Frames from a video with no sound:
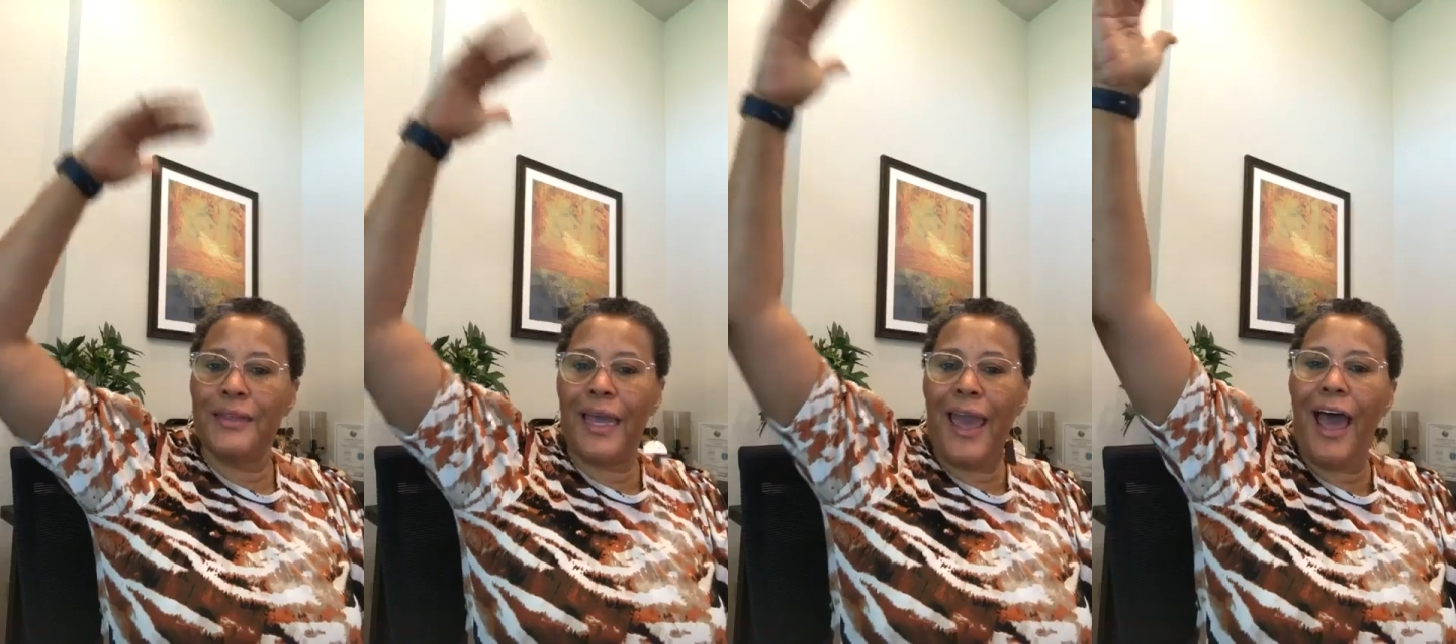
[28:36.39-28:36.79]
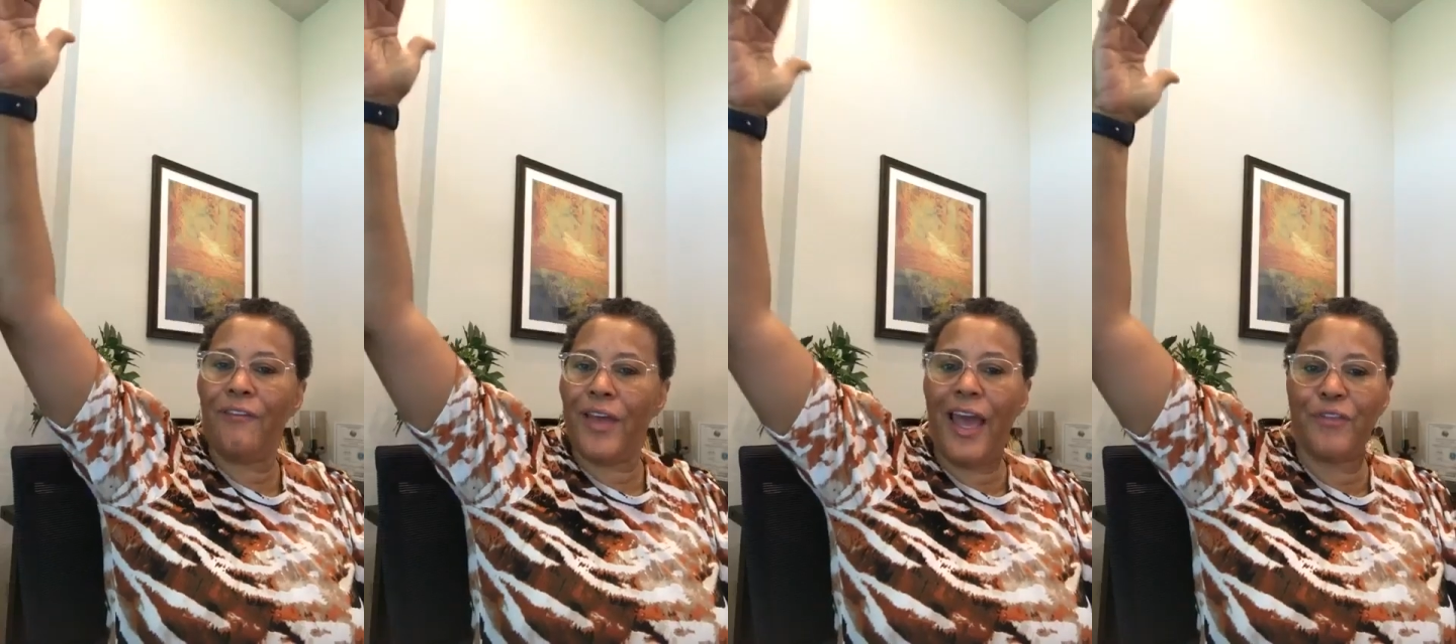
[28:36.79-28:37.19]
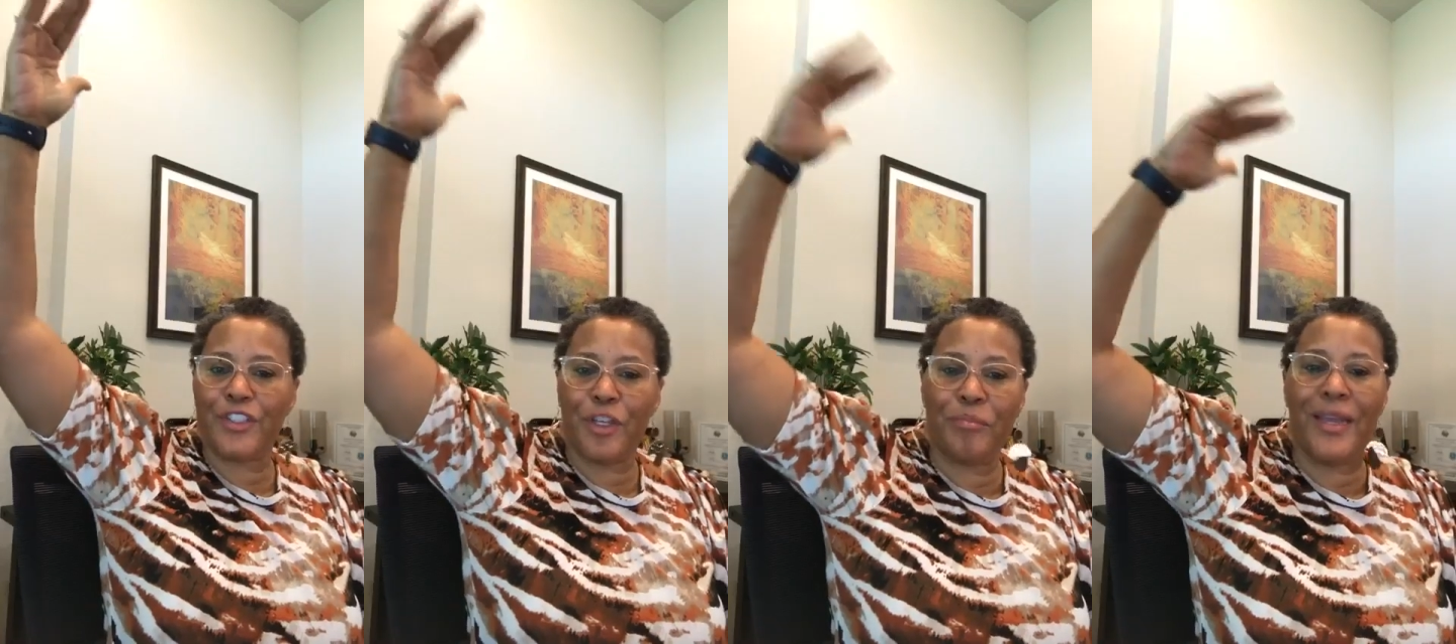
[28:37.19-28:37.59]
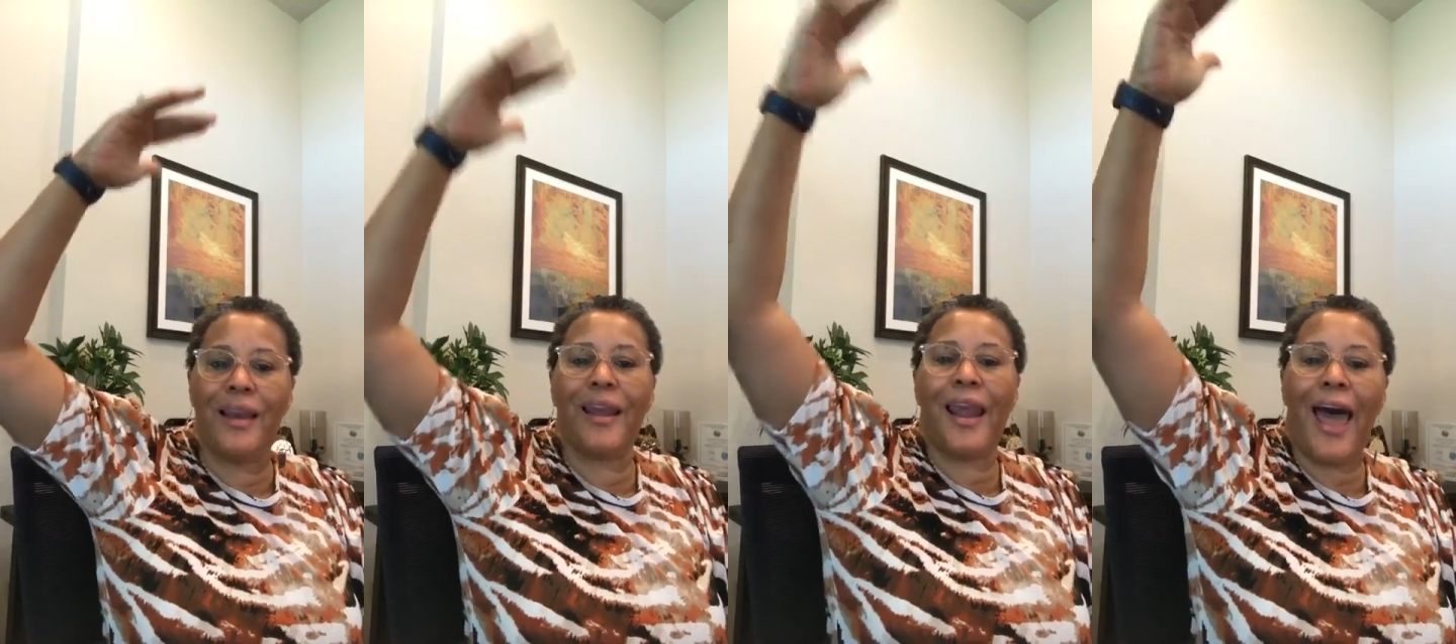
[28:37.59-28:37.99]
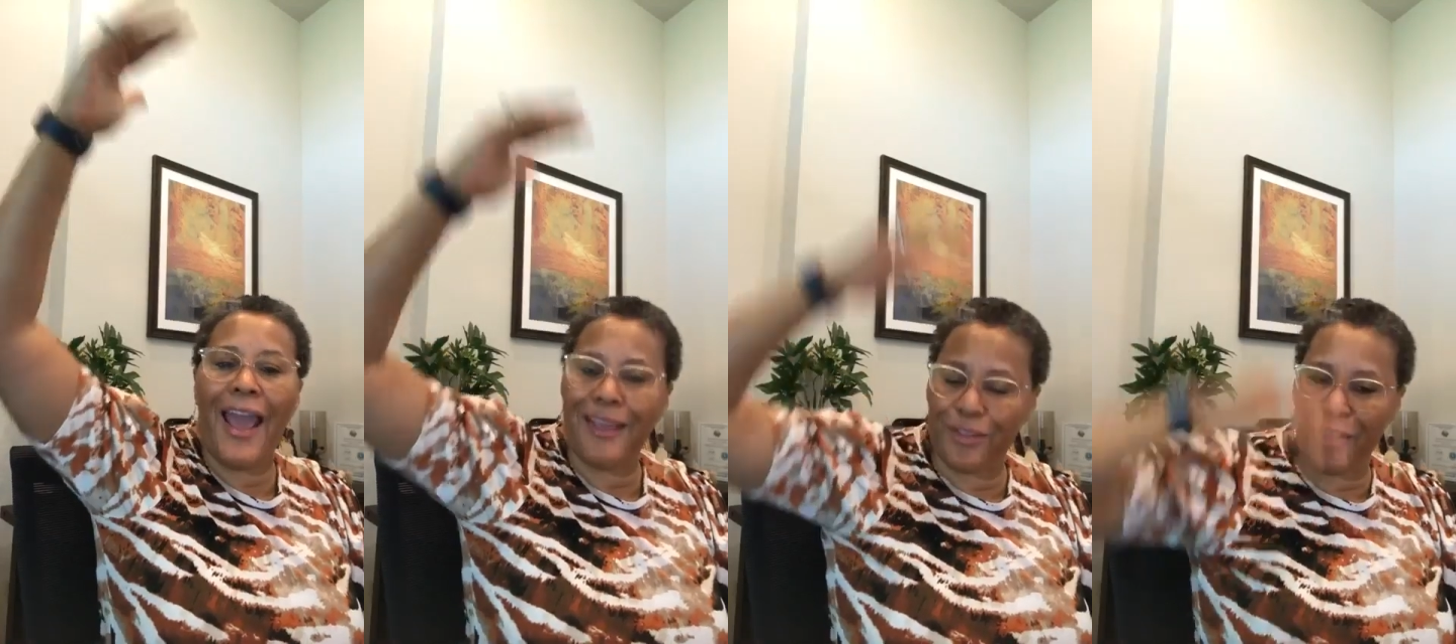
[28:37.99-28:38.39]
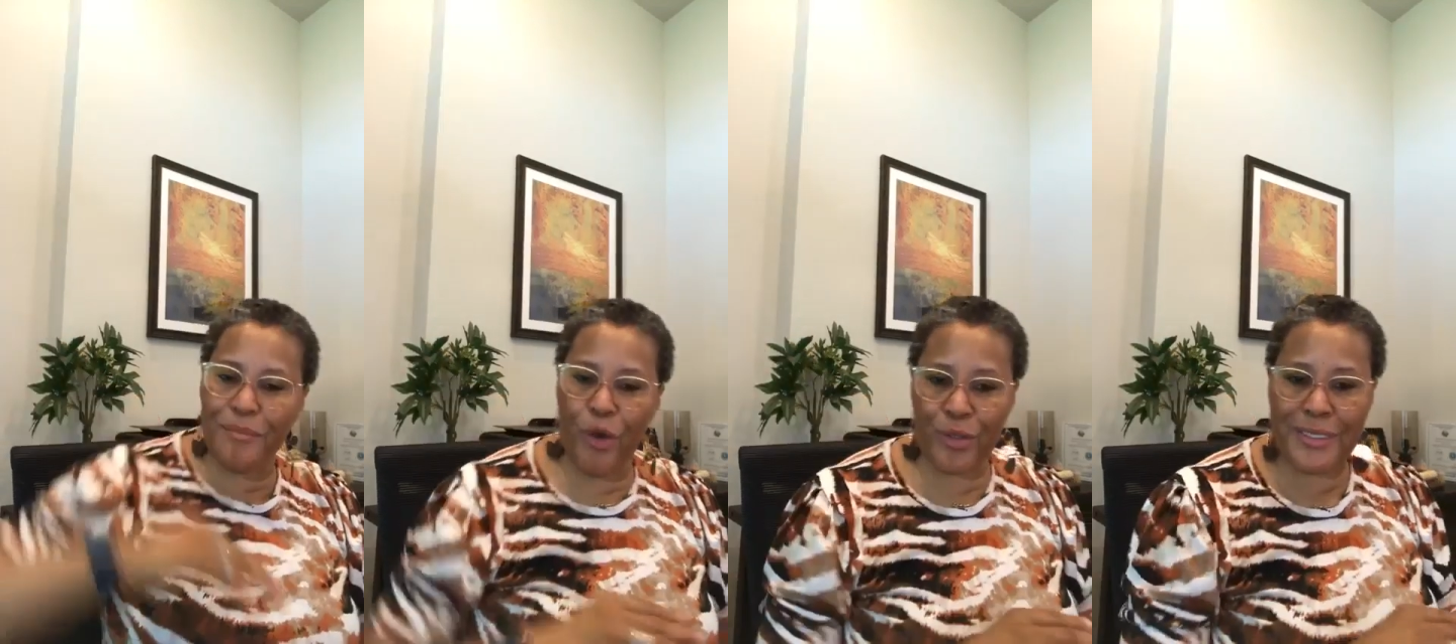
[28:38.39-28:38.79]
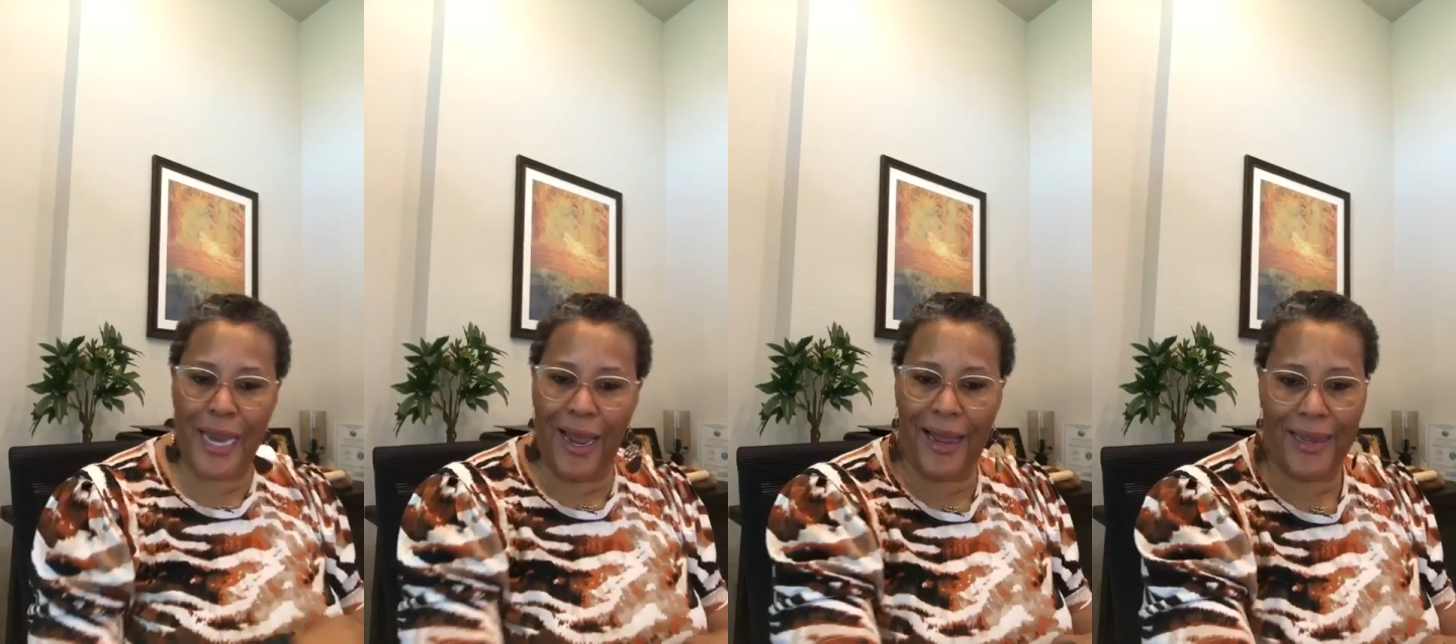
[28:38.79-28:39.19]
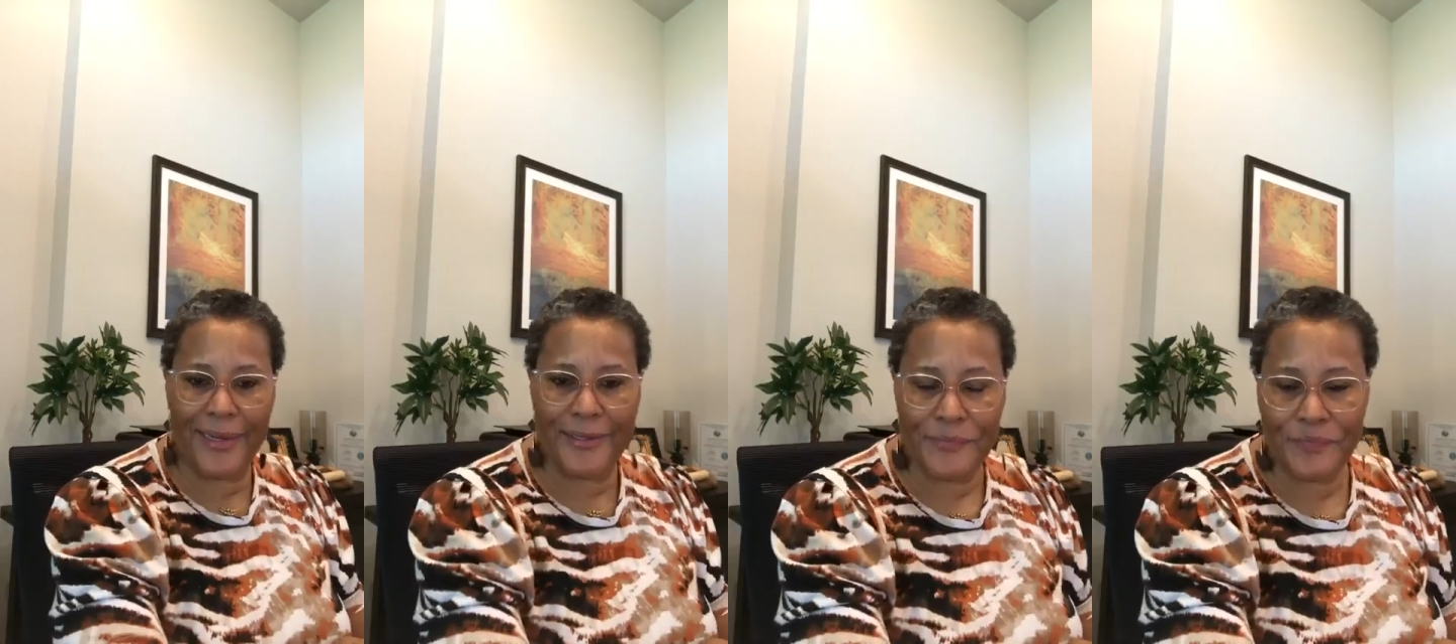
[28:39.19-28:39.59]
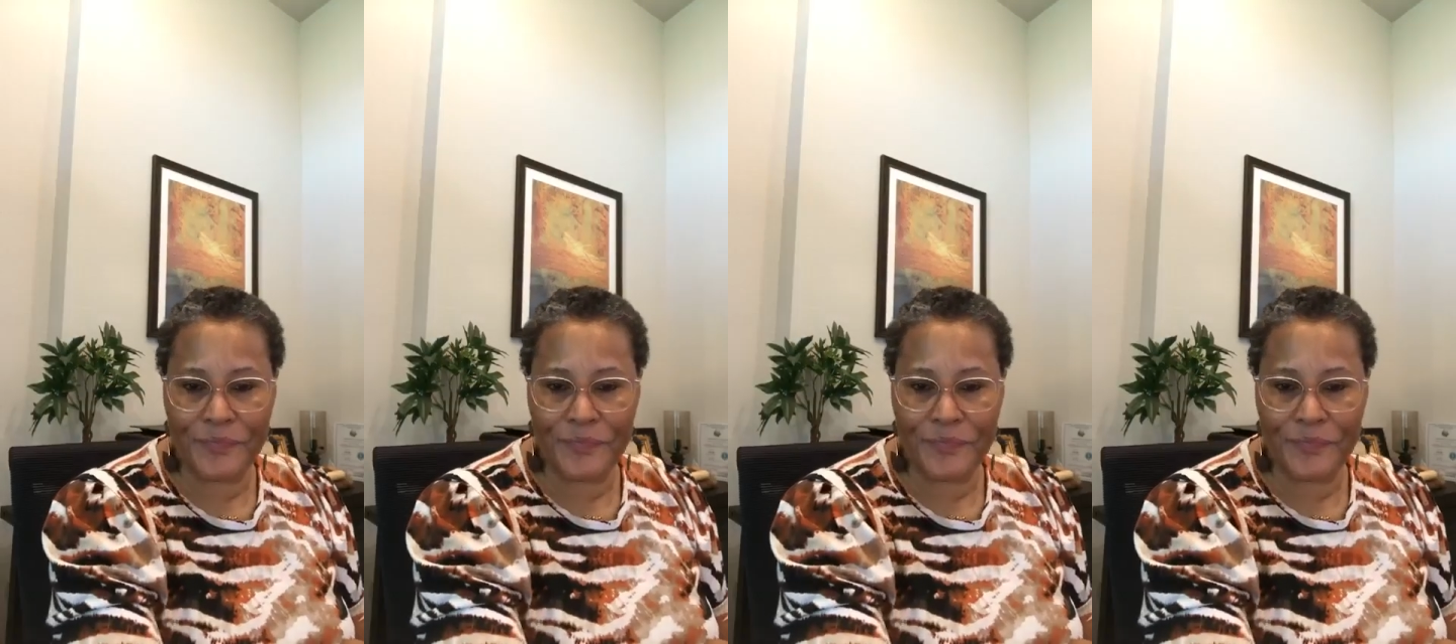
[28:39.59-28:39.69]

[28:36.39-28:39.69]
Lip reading: the heavens to be like the Most High.